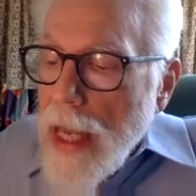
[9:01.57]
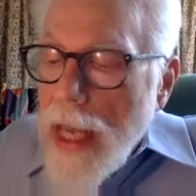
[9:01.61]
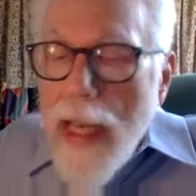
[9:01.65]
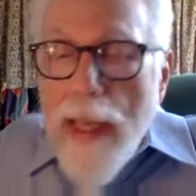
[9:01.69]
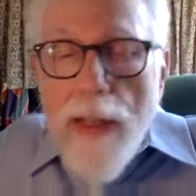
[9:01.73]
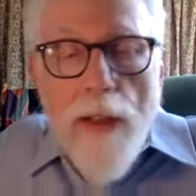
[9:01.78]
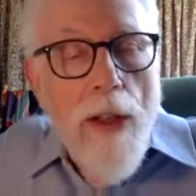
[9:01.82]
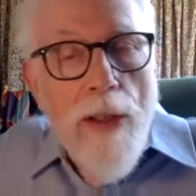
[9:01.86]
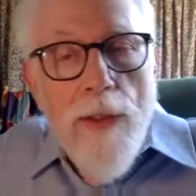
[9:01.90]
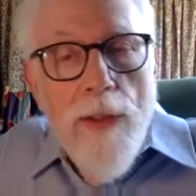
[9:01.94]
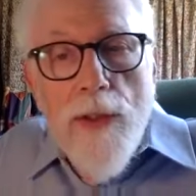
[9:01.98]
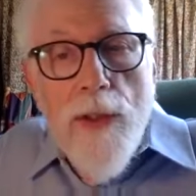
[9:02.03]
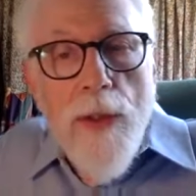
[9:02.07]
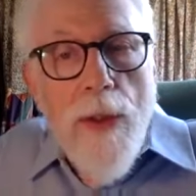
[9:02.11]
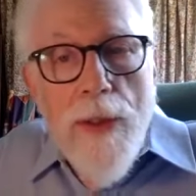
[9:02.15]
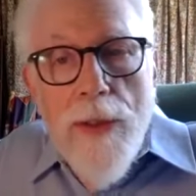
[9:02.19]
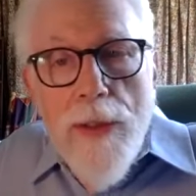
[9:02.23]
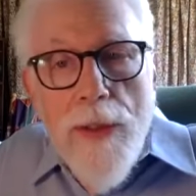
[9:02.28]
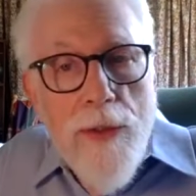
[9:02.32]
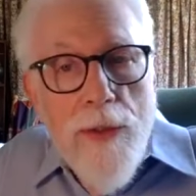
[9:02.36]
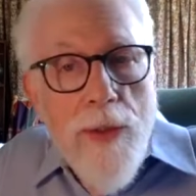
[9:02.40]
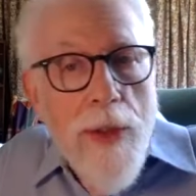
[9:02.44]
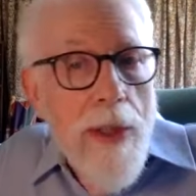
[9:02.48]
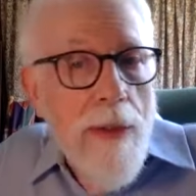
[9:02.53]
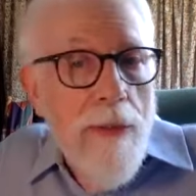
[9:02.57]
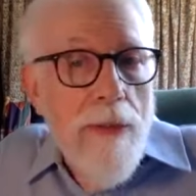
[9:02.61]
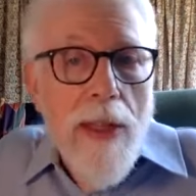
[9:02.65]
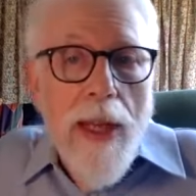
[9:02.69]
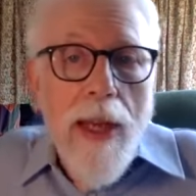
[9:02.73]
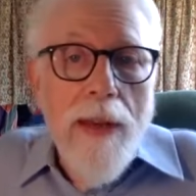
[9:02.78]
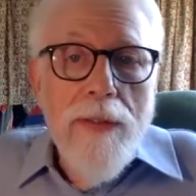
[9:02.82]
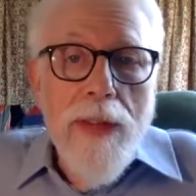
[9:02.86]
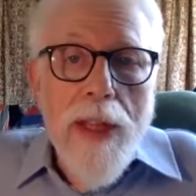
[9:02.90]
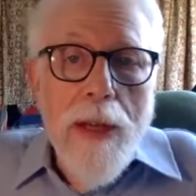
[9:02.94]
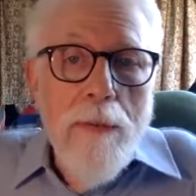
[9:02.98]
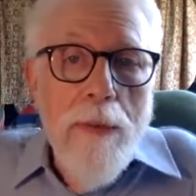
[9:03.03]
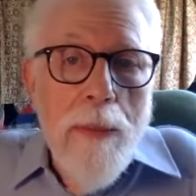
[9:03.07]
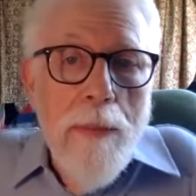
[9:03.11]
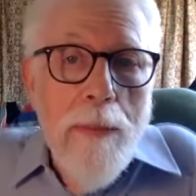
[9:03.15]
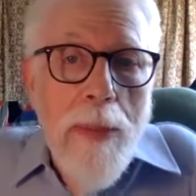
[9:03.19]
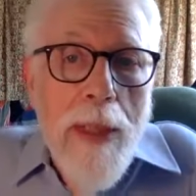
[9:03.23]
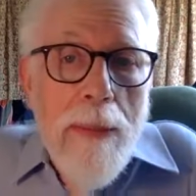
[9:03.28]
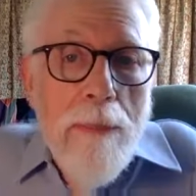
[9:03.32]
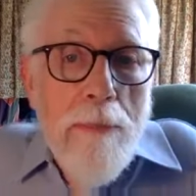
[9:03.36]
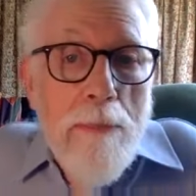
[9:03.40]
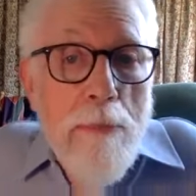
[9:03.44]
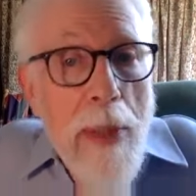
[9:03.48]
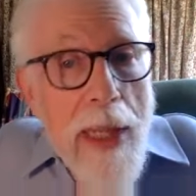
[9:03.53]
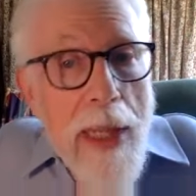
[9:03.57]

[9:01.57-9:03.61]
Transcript: And also on the tree of life, that would be